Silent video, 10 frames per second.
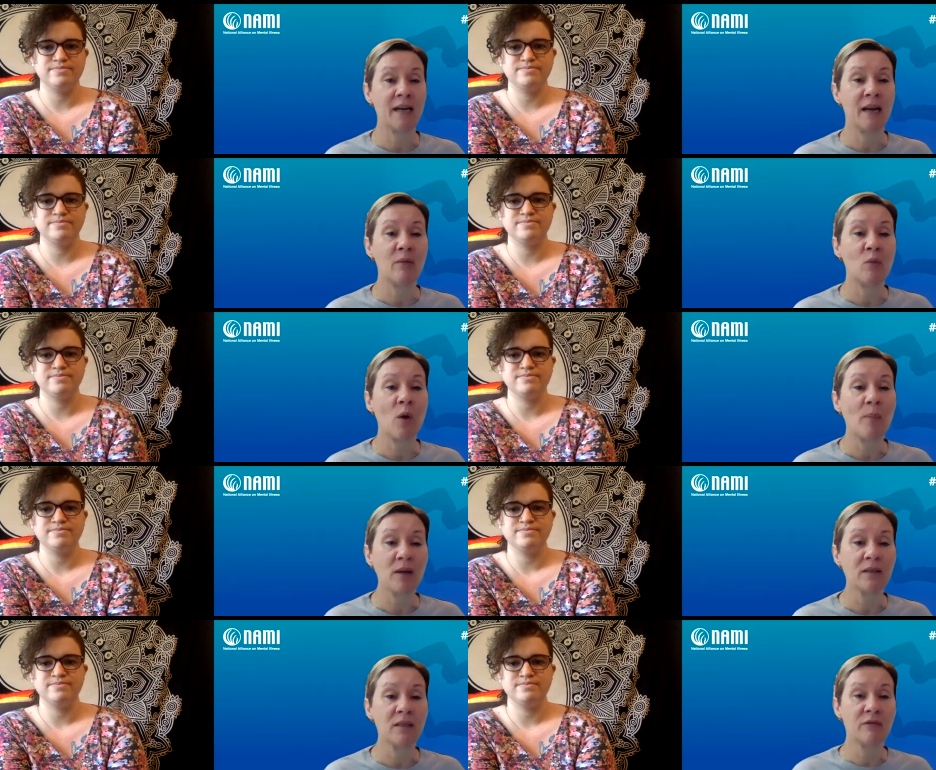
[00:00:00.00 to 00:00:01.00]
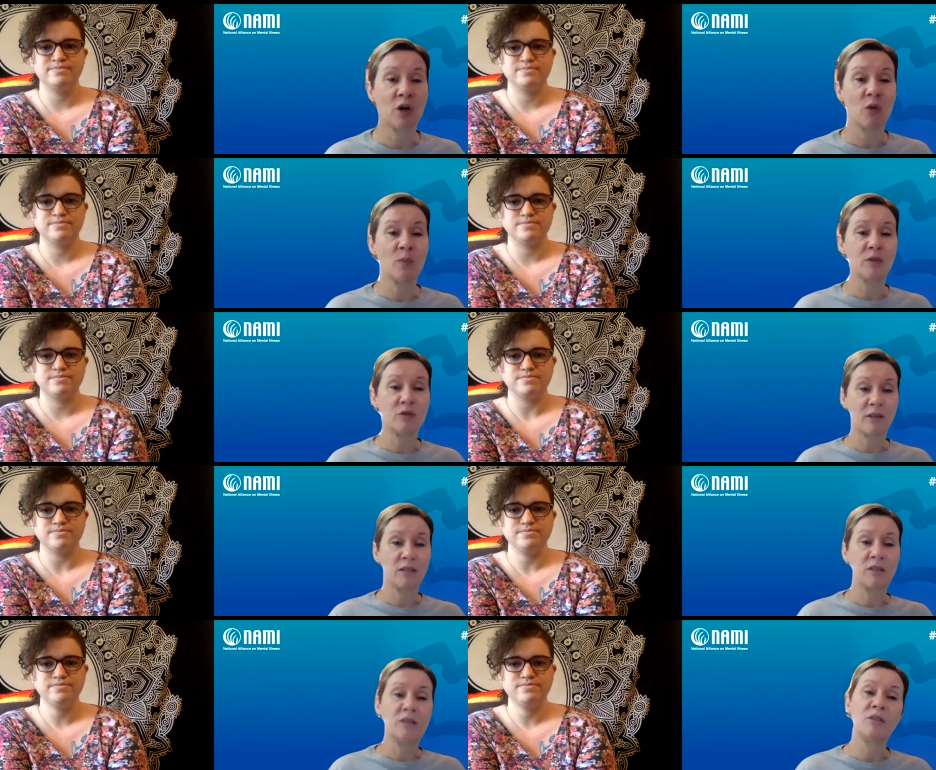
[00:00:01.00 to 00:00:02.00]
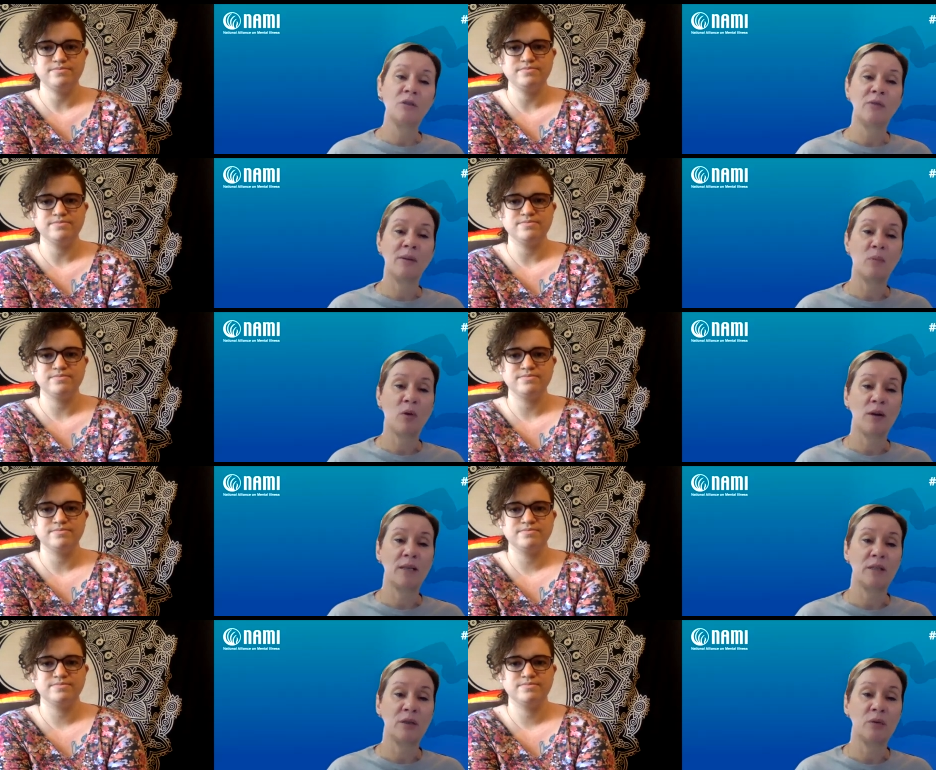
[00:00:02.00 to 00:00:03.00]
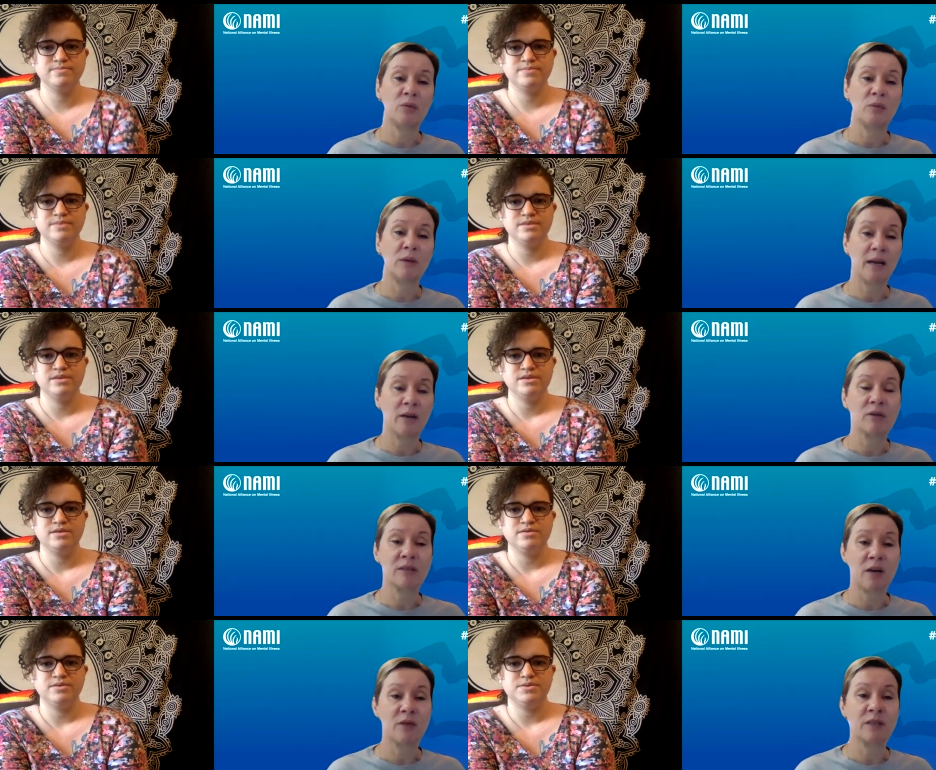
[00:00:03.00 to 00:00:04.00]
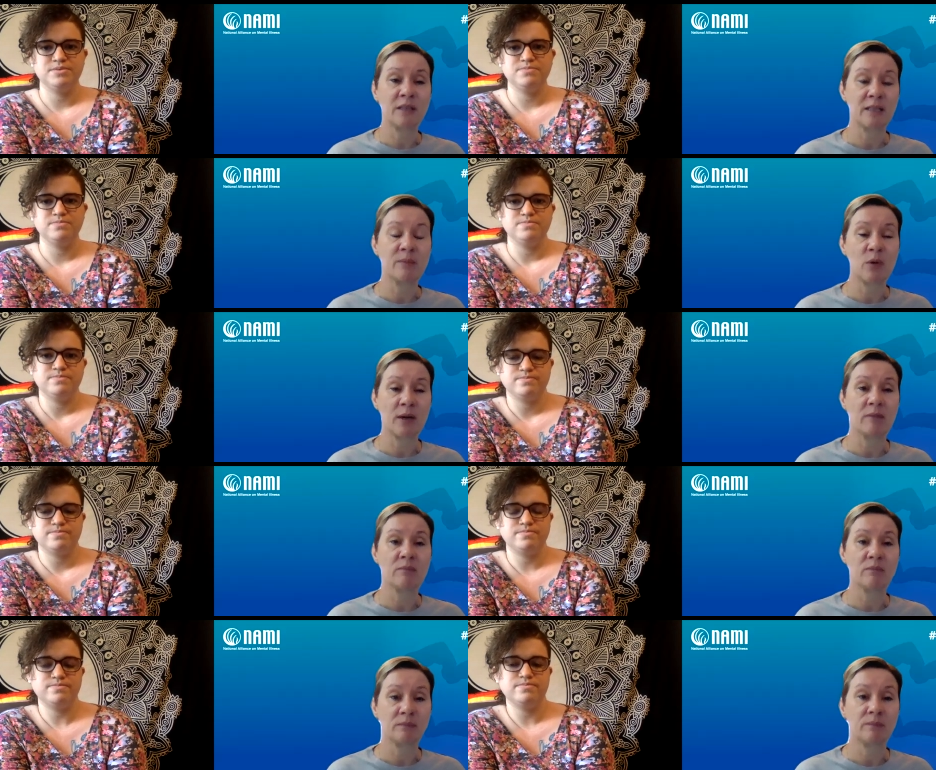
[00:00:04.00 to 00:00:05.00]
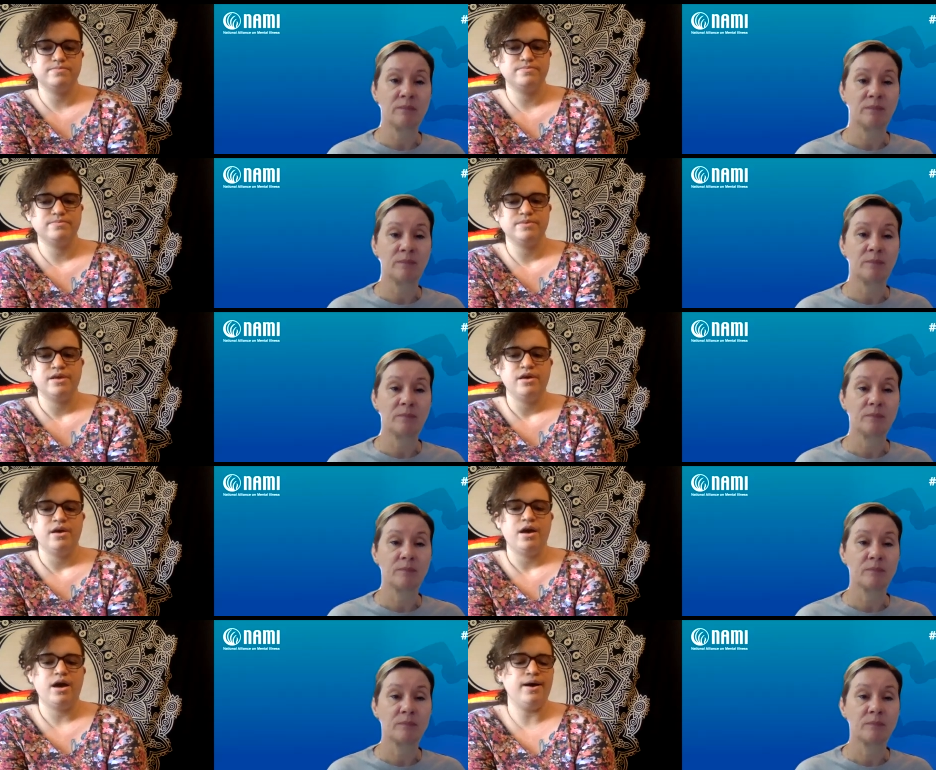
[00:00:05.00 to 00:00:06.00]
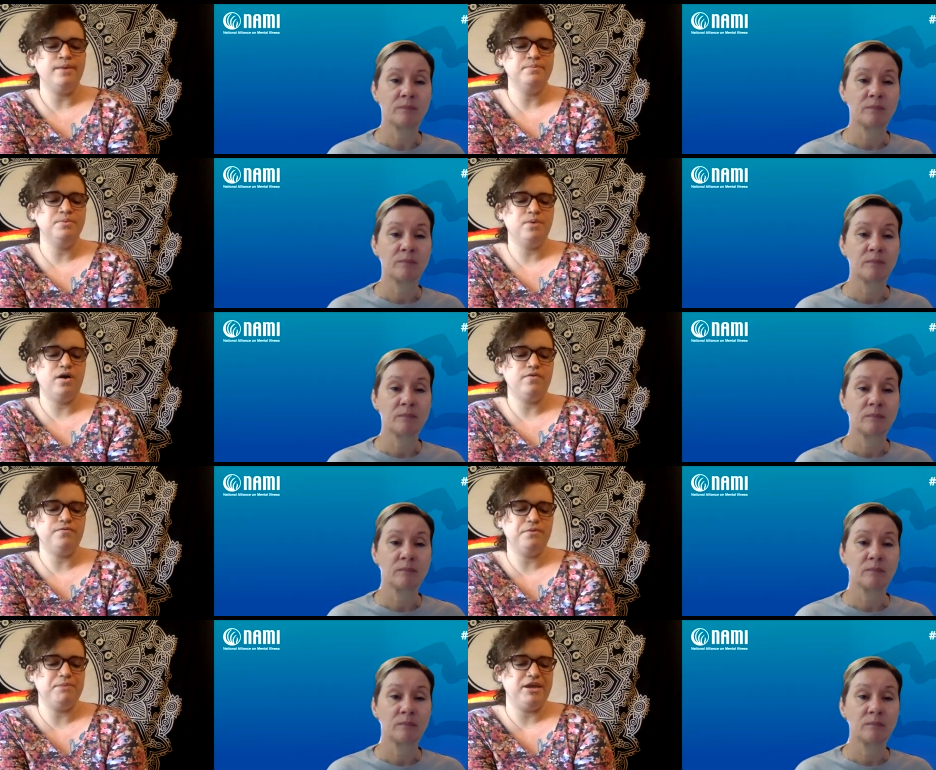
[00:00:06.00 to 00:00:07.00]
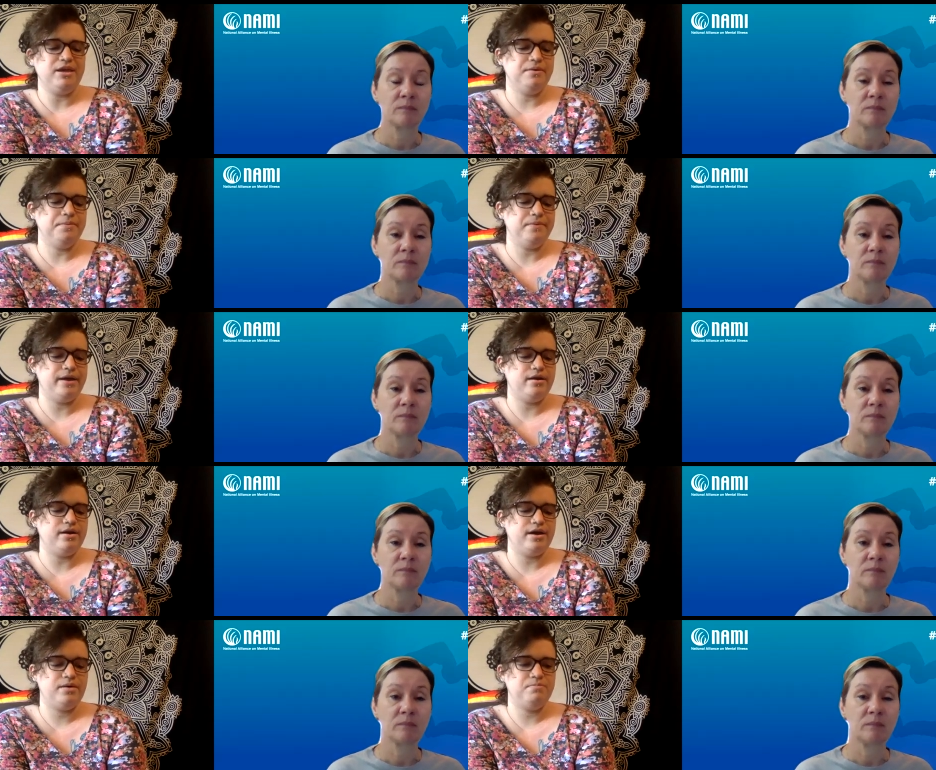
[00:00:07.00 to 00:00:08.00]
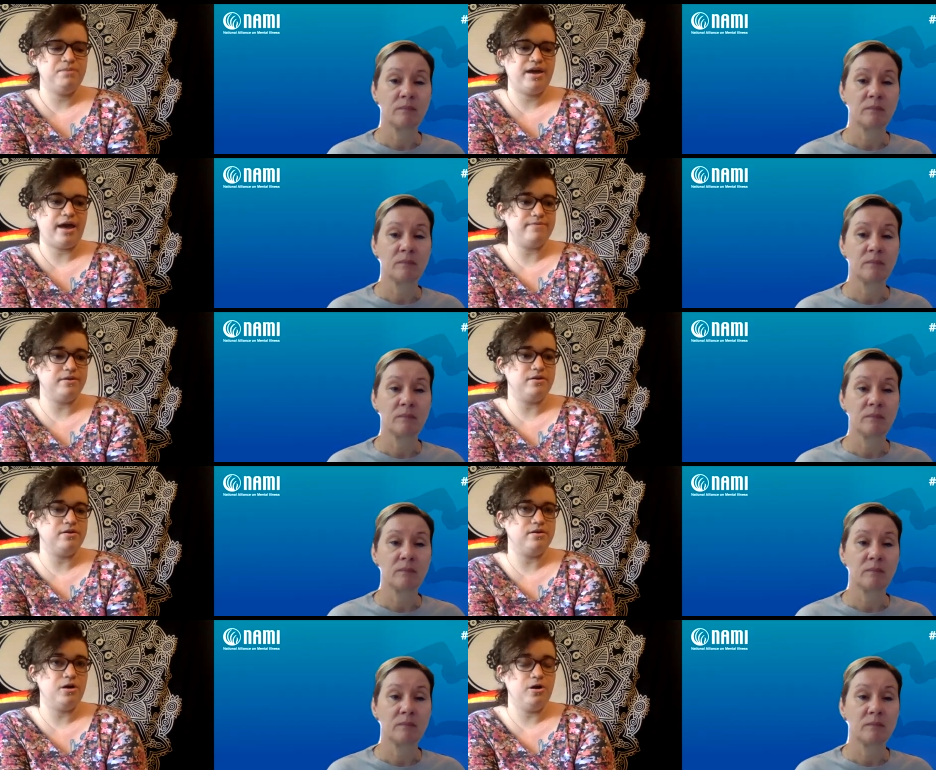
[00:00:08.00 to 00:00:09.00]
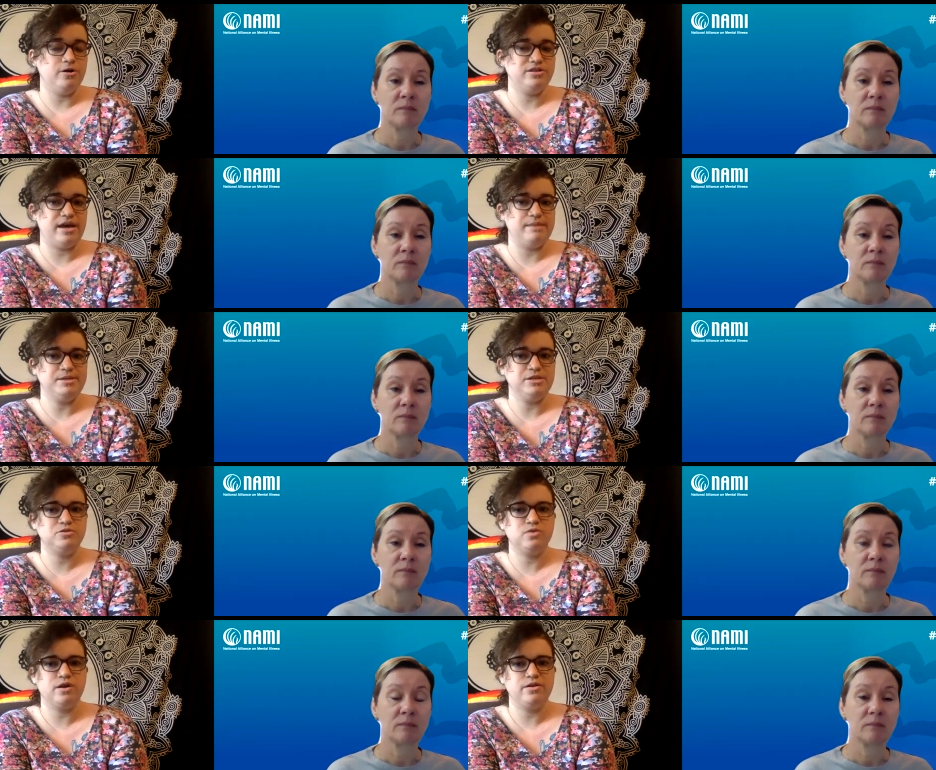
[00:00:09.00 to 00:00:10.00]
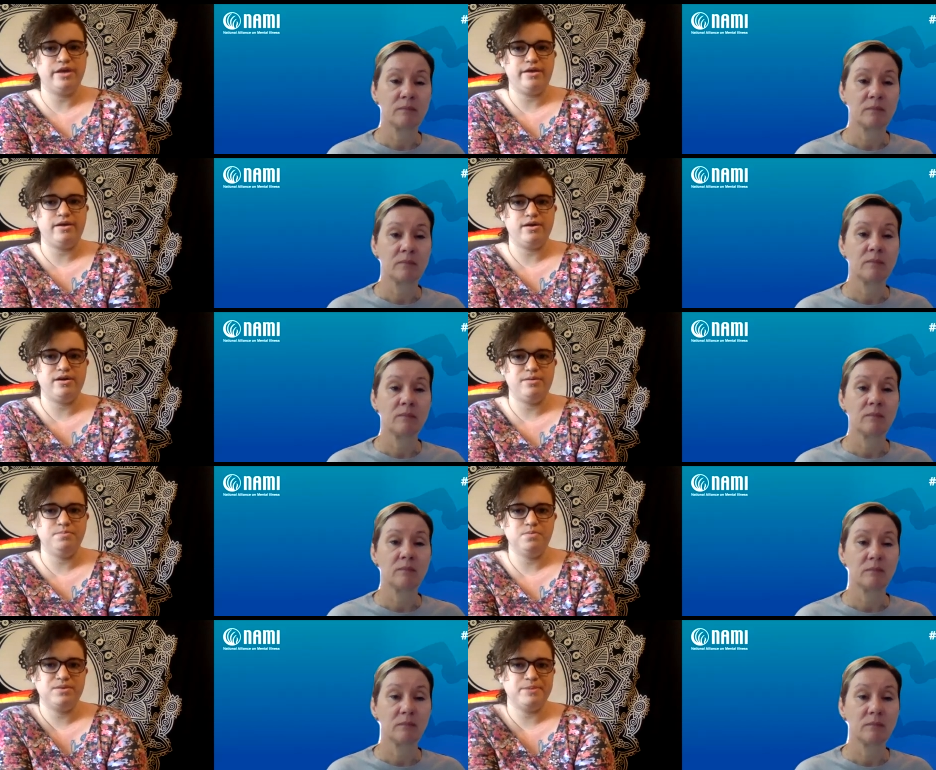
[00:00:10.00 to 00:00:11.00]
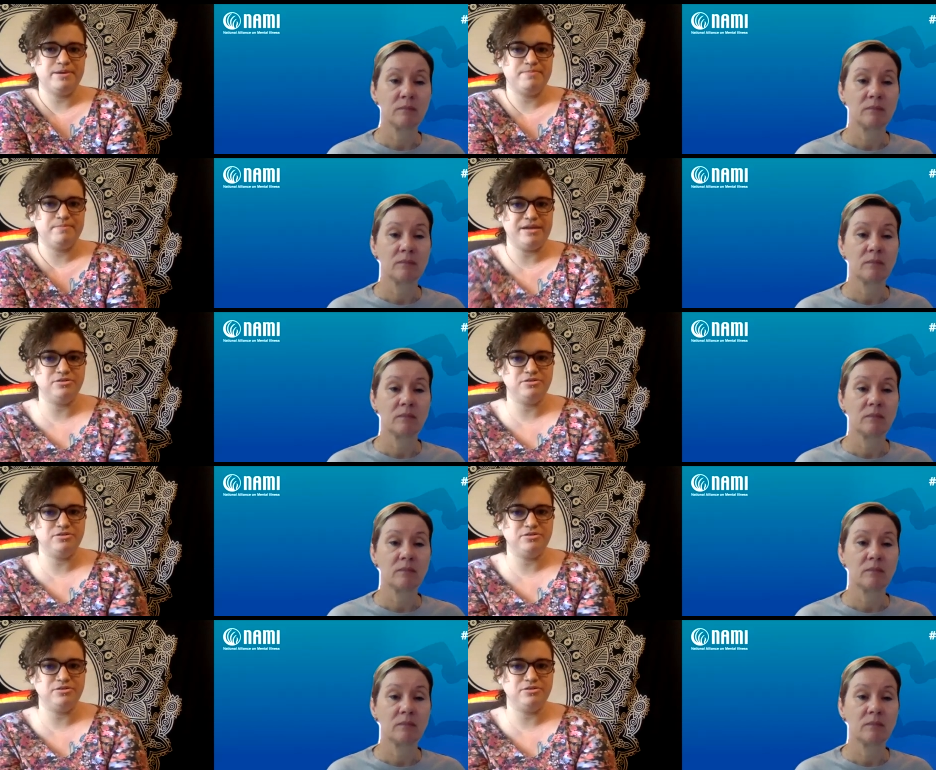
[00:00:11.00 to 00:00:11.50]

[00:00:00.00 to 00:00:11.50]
Speaker 1: and what positive coping strategies you've employed to get yourself to this point.
Speaker 2: Um, well, for me, when I'm having a hard time and struggling, um, one of my major